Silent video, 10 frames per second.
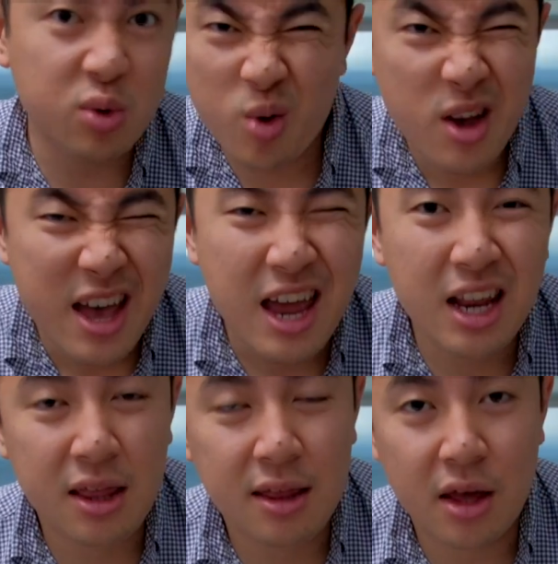or
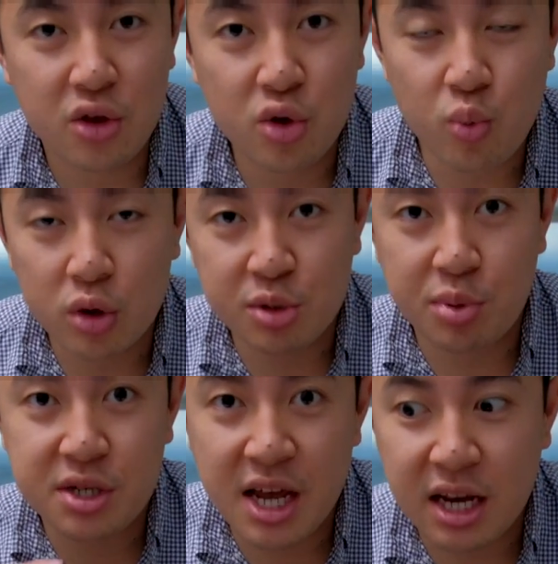anything that you'd want to
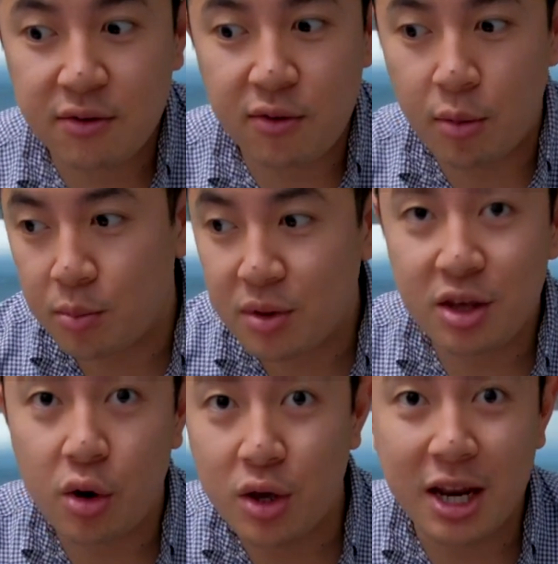protect from,
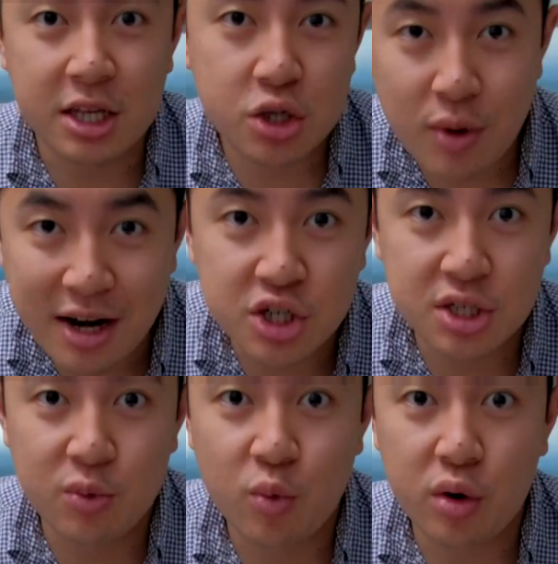you know, getting
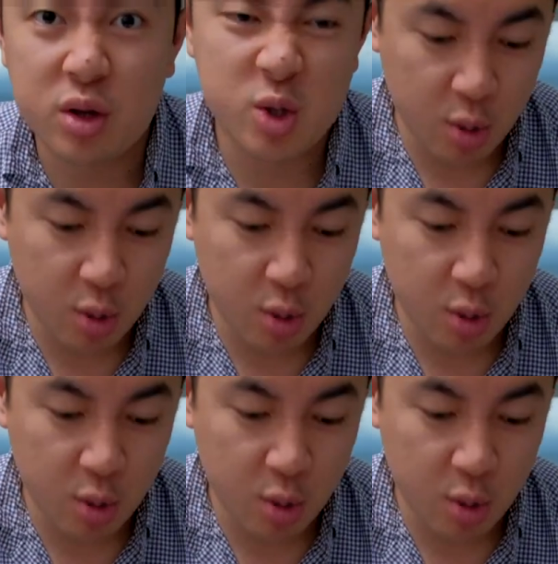scratches and whatnot.